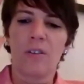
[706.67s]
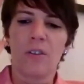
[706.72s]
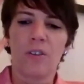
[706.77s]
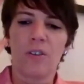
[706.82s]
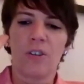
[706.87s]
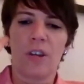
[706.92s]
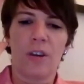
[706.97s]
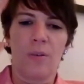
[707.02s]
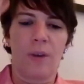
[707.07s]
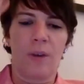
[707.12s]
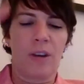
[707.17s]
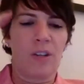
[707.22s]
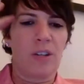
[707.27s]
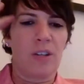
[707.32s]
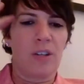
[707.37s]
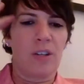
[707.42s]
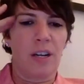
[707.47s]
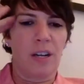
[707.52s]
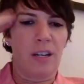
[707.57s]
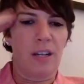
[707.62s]
generation,
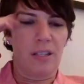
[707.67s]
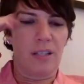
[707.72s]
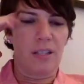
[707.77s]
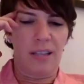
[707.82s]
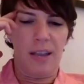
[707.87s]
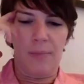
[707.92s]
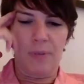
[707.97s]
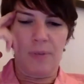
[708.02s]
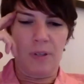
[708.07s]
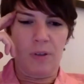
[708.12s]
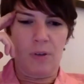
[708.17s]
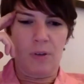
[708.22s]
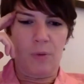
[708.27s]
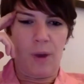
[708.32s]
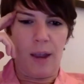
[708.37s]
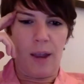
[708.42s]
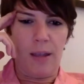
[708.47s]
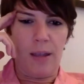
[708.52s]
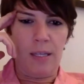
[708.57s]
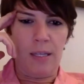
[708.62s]
and this is absolutely
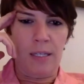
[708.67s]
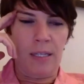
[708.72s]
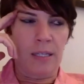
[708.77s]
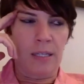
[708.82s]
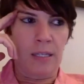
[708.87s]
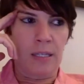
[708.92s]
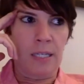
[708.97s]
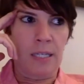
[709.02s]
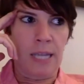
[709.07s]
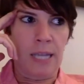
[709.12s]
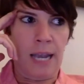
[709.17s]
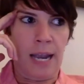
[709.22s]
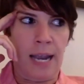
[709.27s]
right, this is,